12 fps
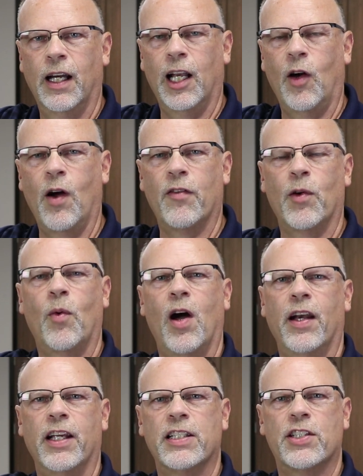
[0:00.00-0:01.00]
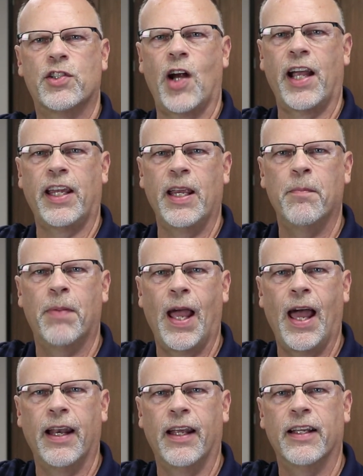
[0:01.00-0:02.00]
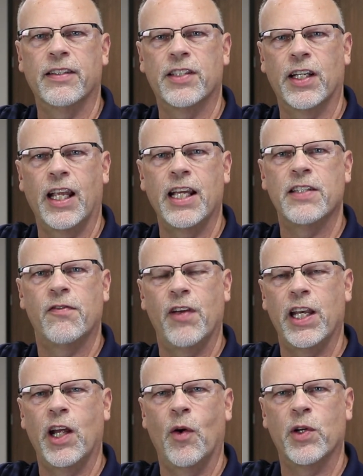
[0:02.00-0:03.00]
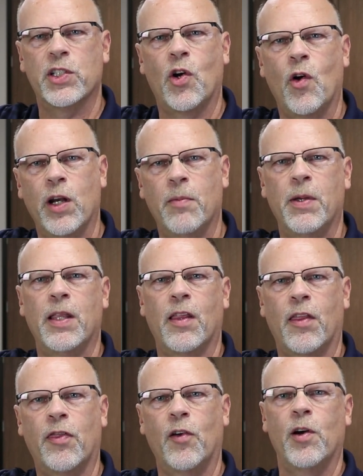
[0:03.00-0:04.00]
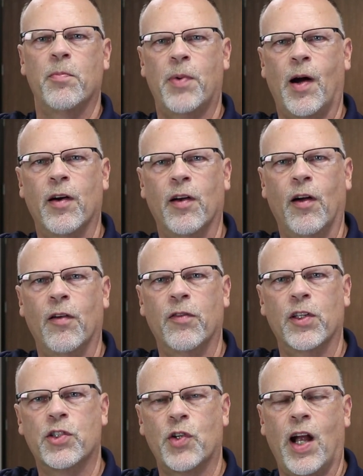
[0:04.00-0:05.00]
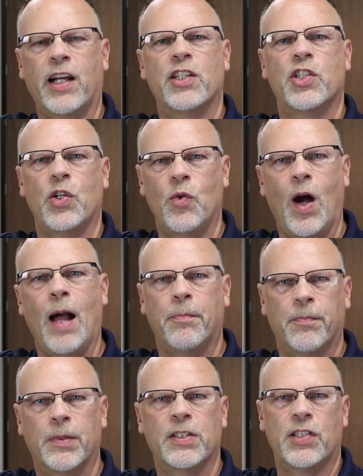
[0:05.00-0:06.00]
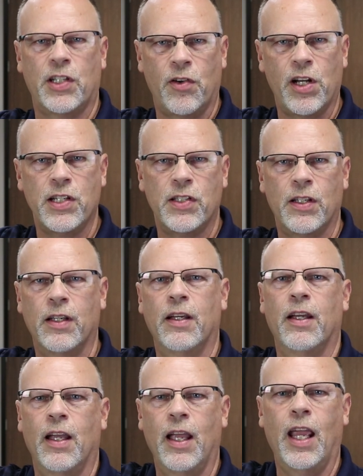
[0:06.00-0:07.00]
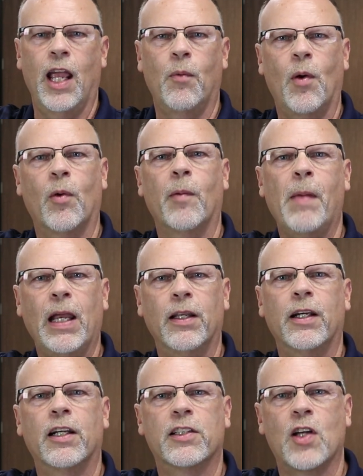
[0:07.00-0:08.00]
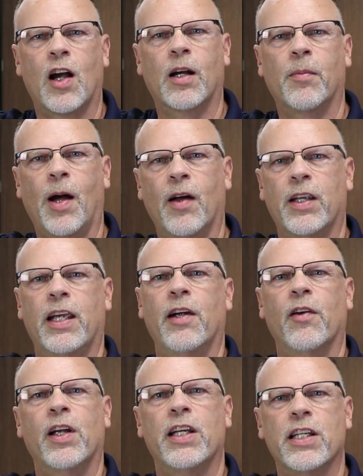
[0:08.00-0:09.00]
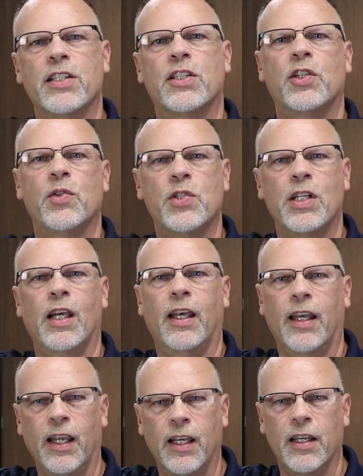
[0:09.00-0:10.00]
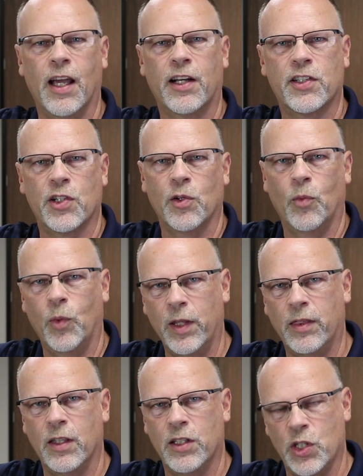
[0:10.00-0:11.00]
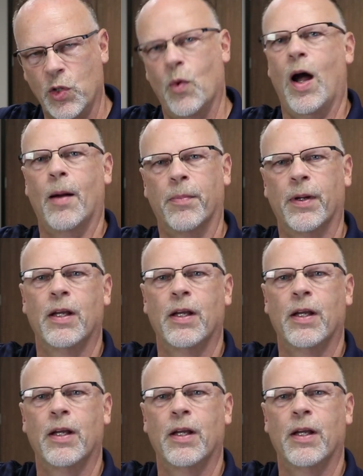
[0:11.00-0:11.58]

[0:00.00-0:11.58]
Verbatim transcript: Hello everyone, it's TRAKing Pat and today's video is going to be the third part of the TRAK 2op series. And what we're mainly going to talk about here is using an indexer with the 2op.